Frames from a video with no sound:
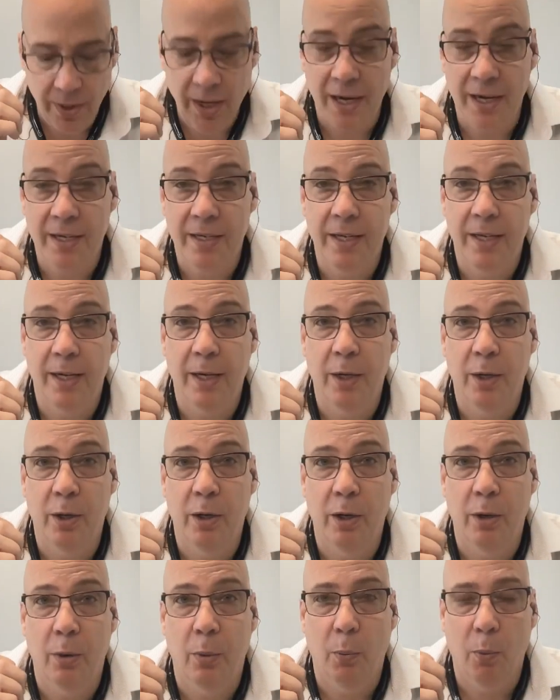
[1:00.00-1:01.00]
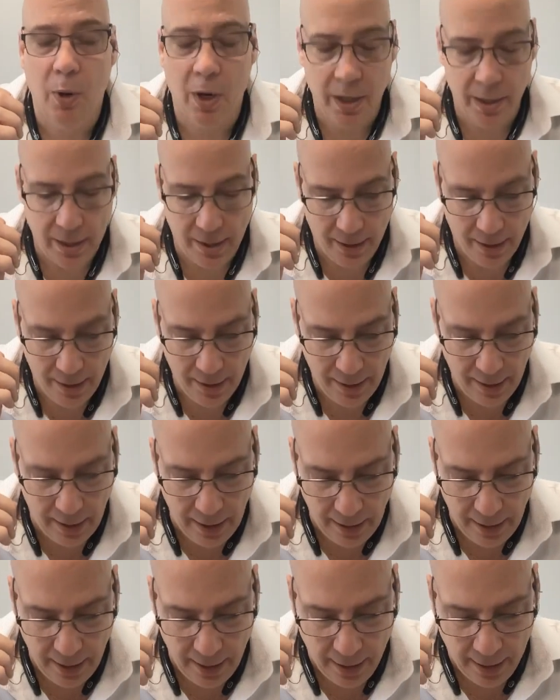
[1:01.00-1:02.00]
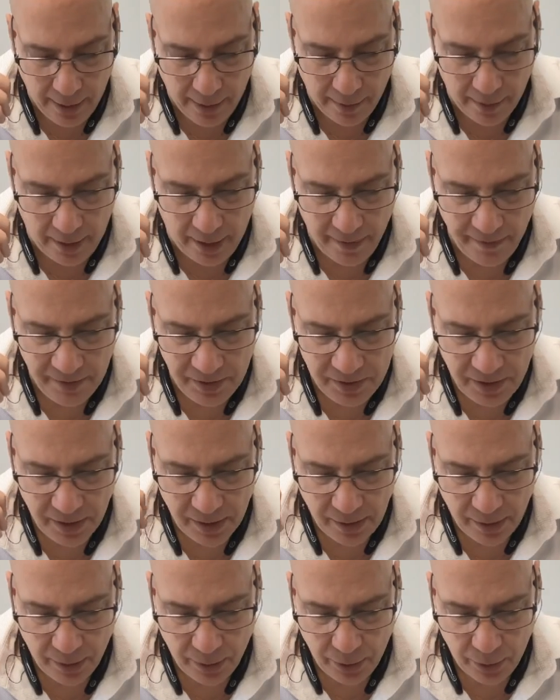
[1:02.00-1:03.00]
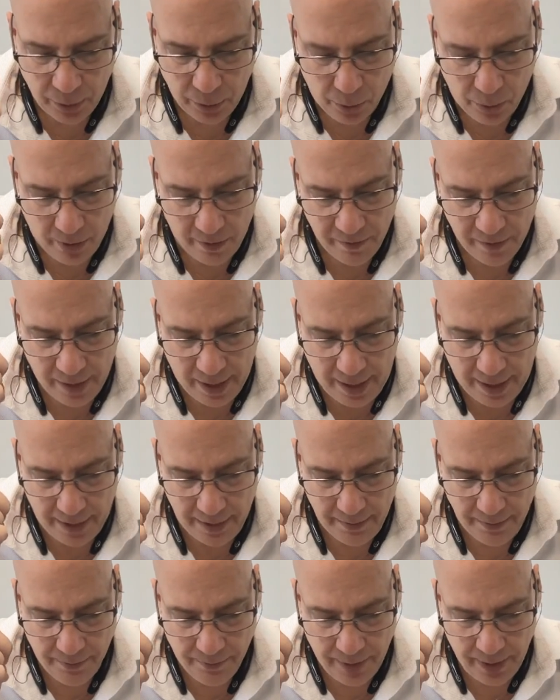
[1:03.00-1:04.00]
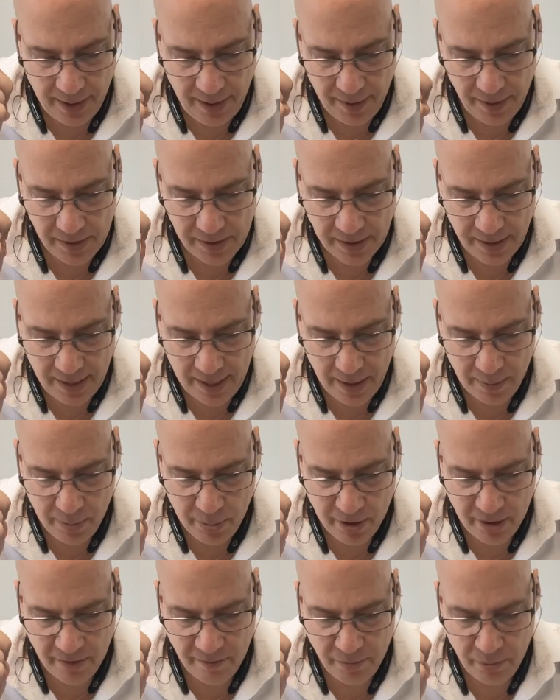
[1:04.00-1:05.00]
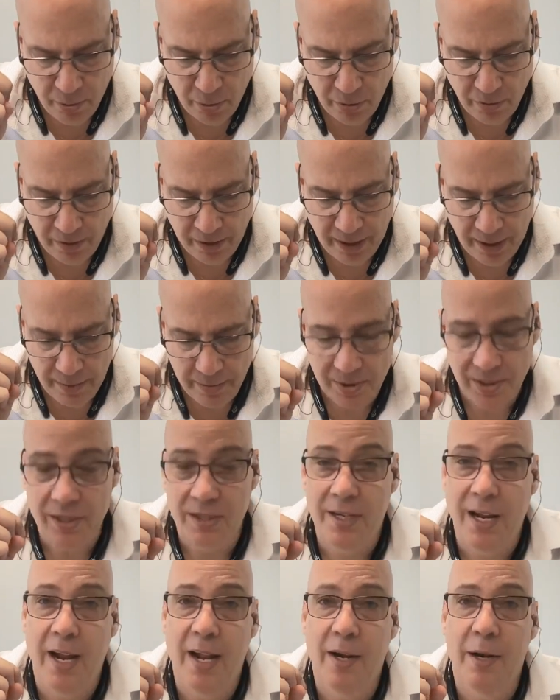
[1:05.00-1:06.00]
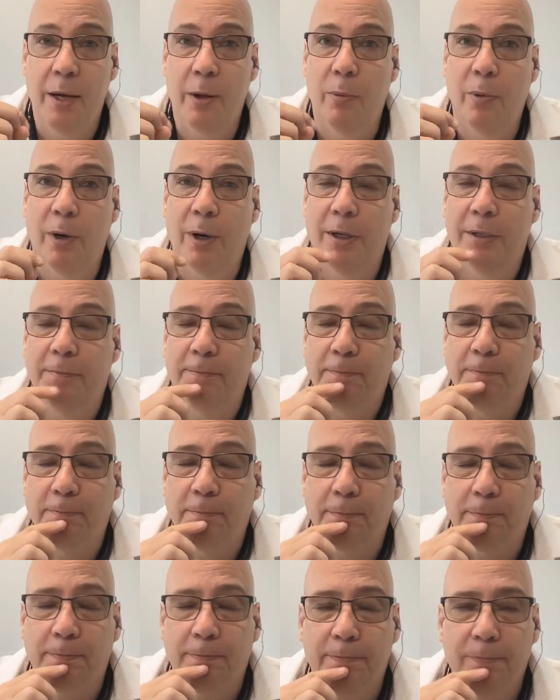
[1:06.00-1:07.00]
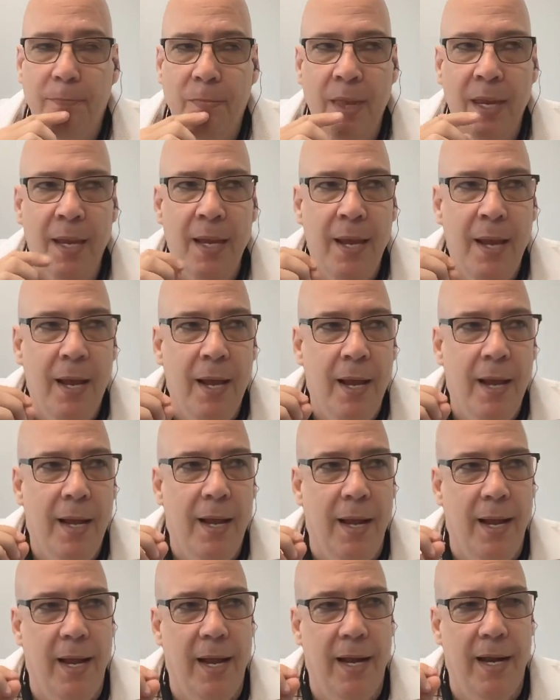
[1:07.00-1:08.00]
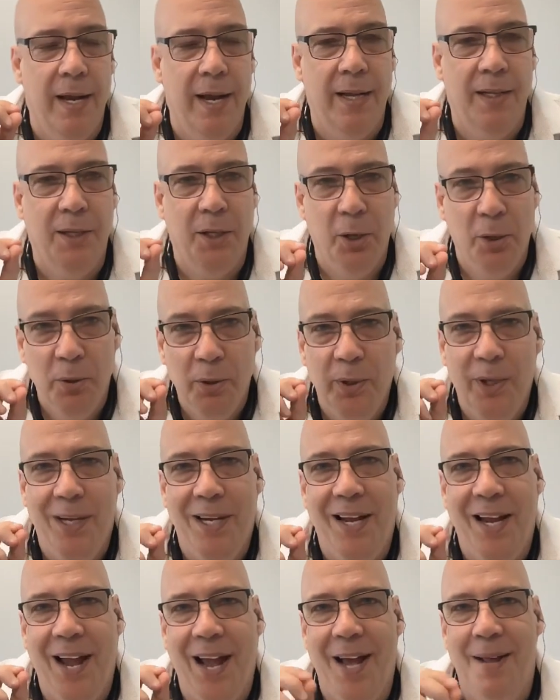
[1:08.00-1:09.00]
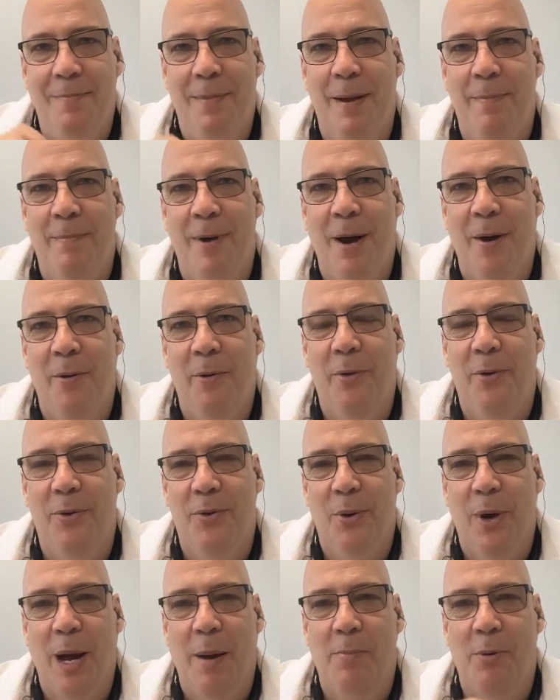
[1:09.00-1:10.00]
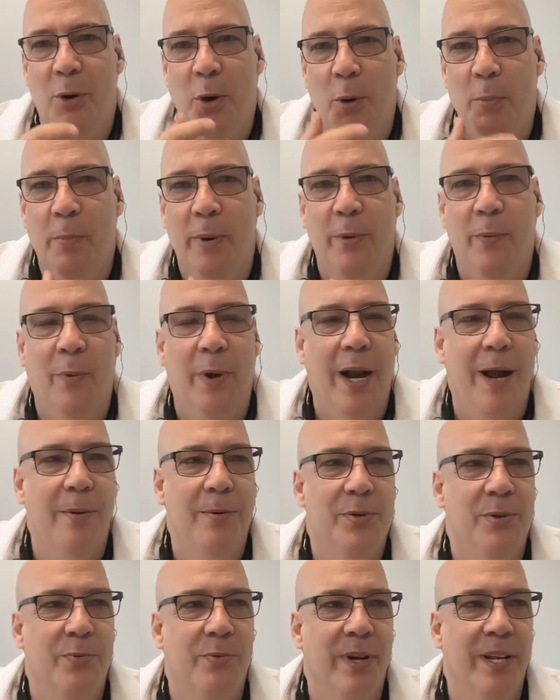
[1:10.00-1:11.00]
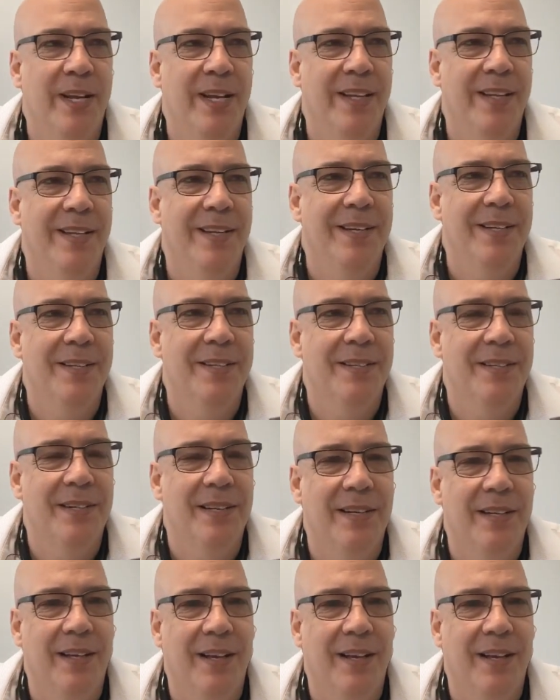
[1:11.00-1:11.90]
19:1. The heavens declare the glory of God, and the sky above proclaims his handiwork. And I literally had my mouth dropped open when I was reading this